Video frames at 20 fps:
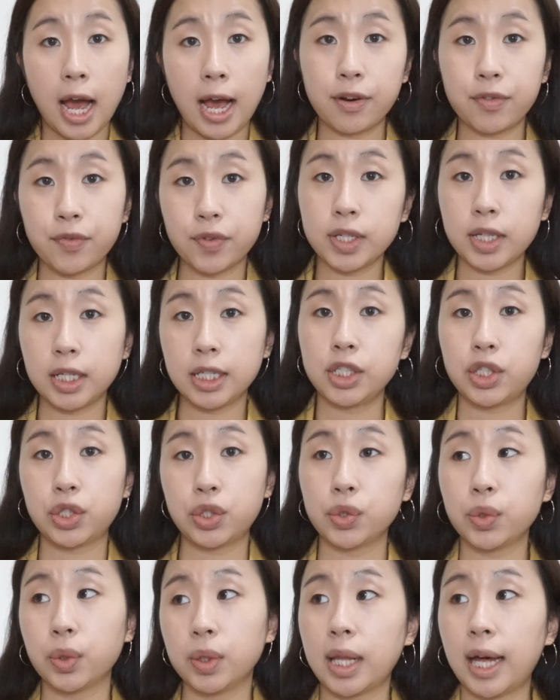I really
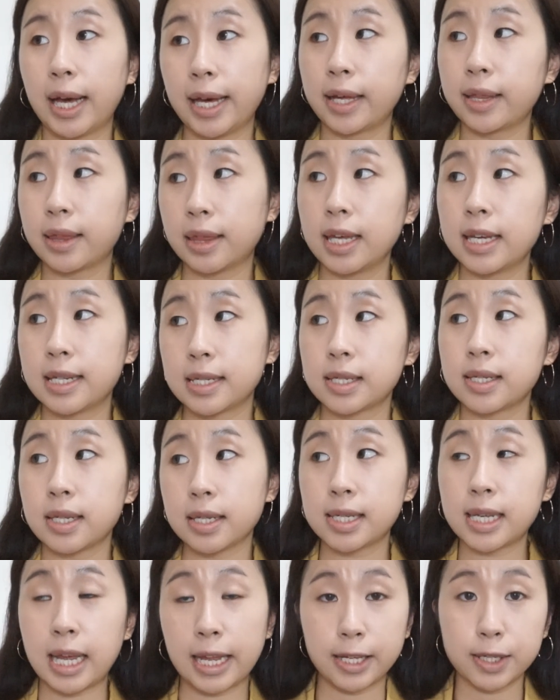do like this
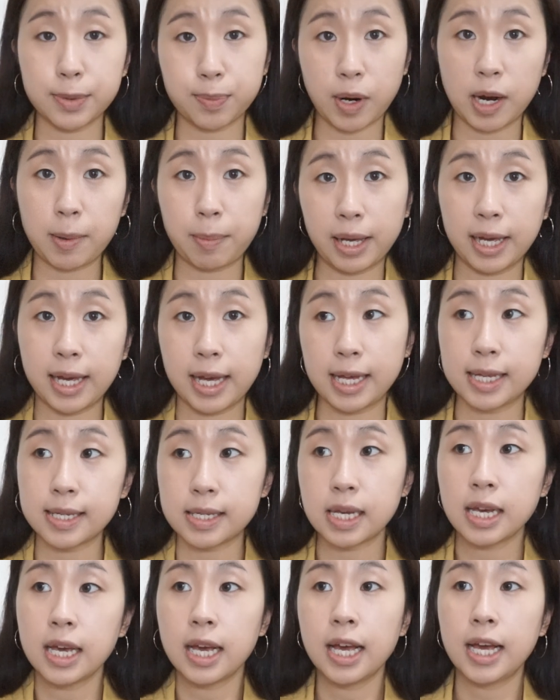setting spray
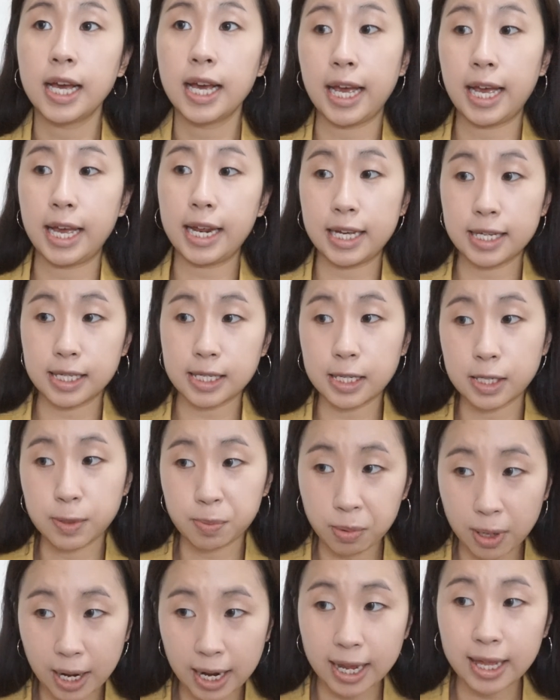because it is a
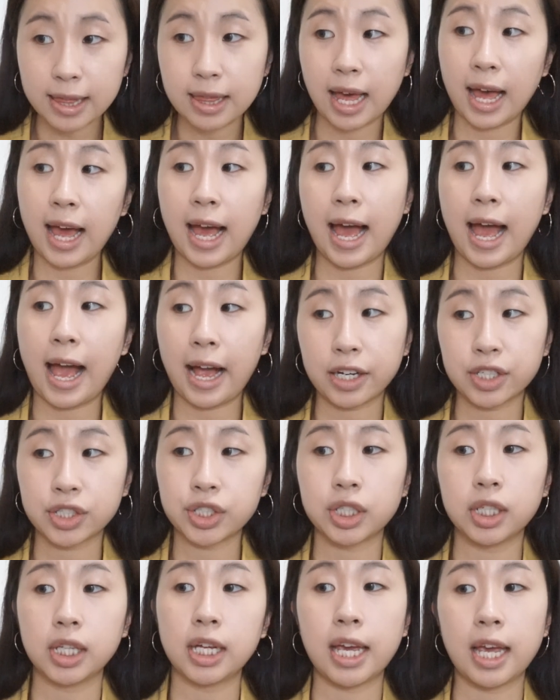spray that
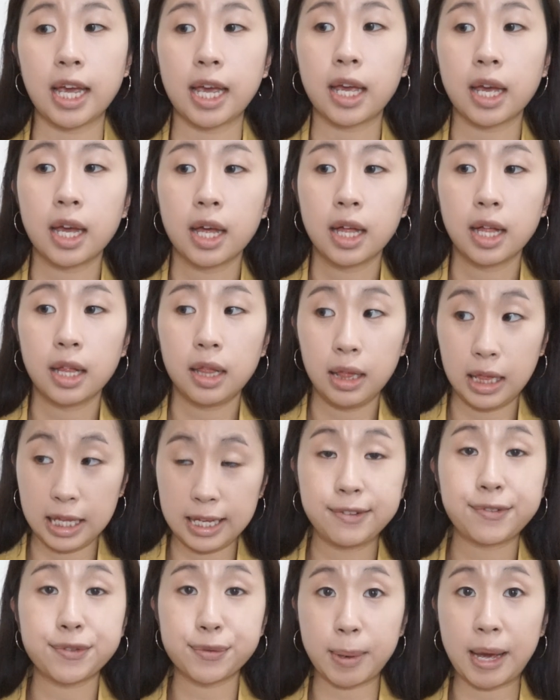actually
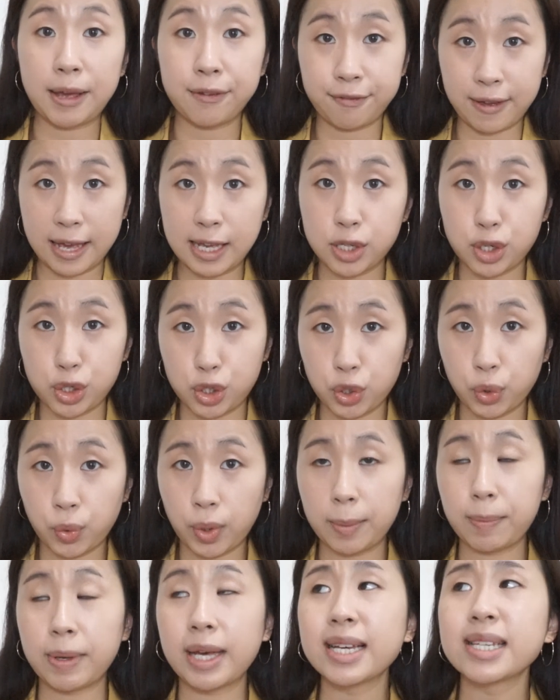leaves my face
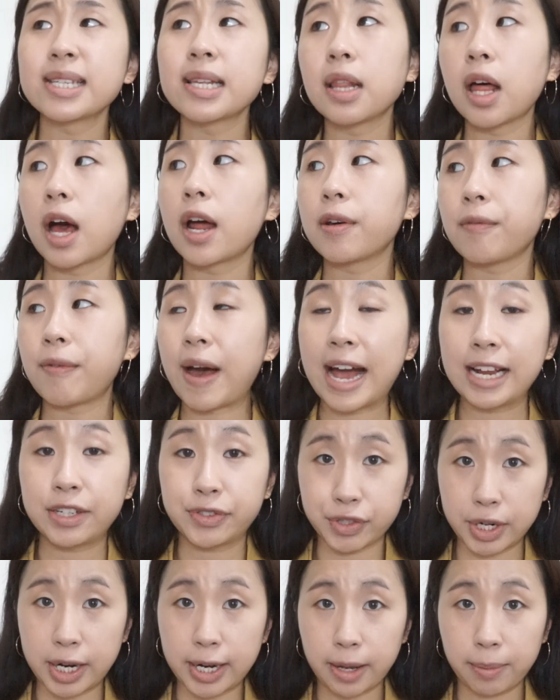dewy. Because a lot of
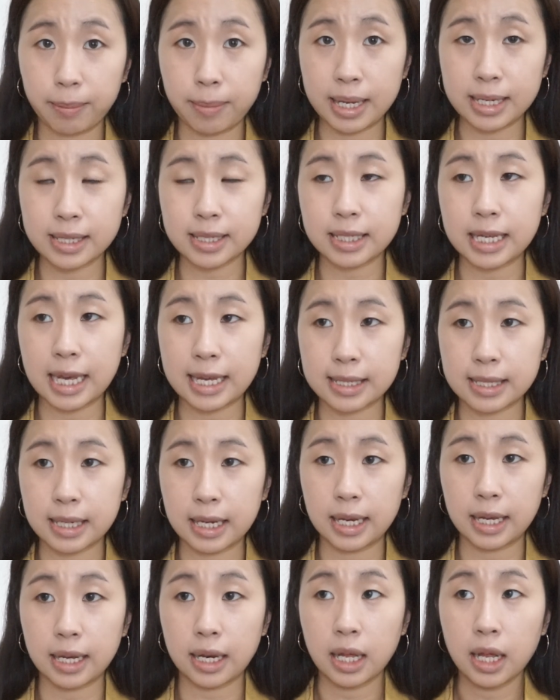hydrating mist, yes,
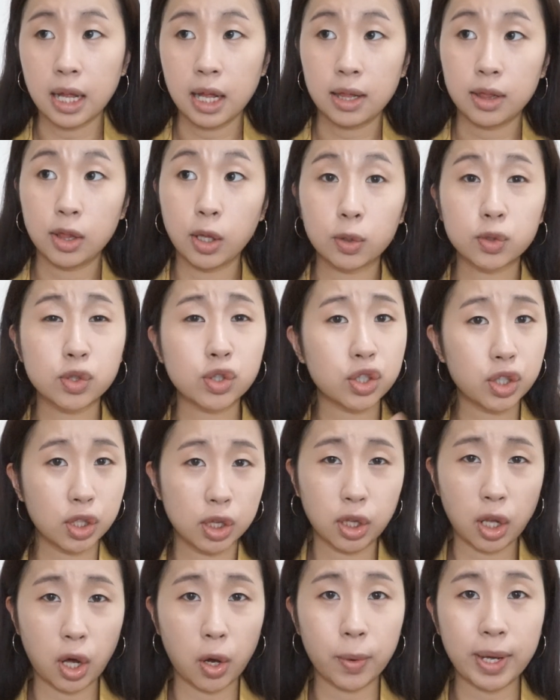it looks
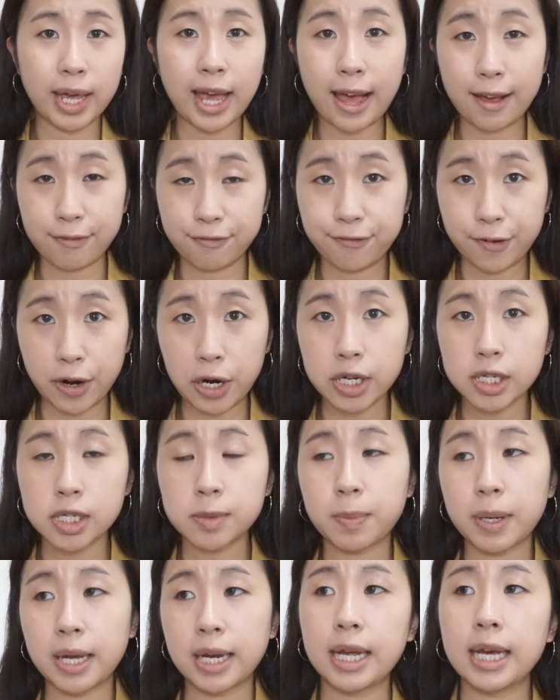glowy at
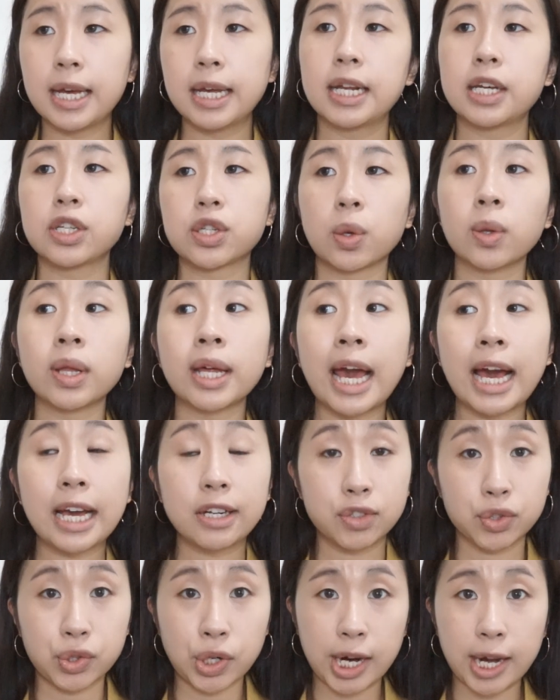first, but it is only
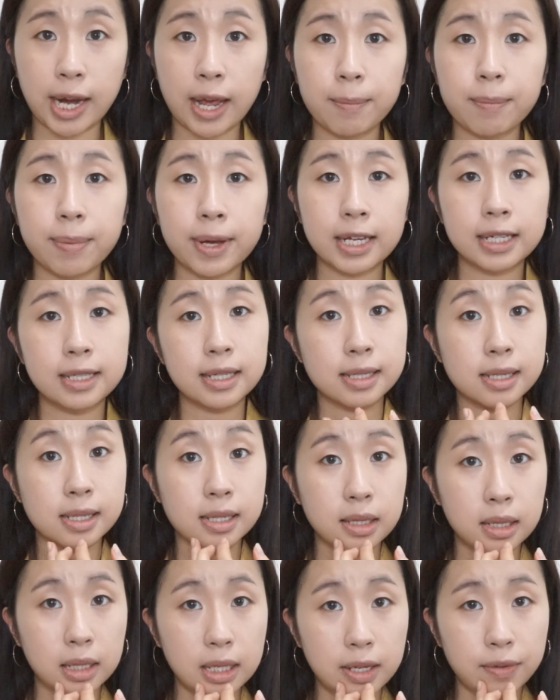hydrating, but it
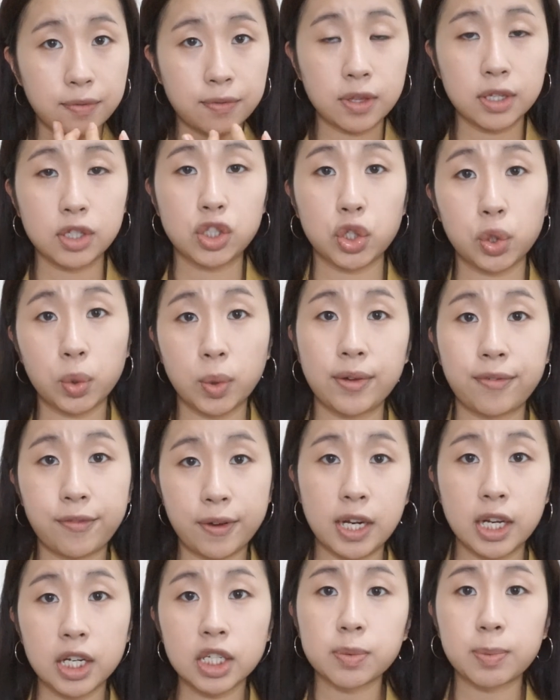doesn't leave the dewy
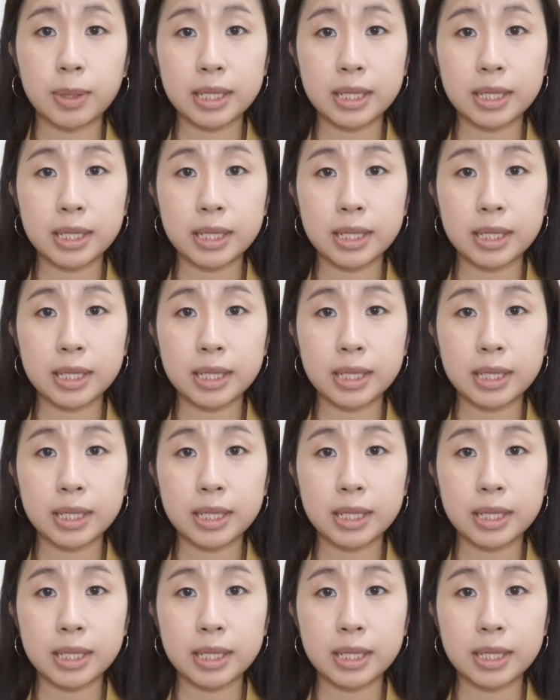finish.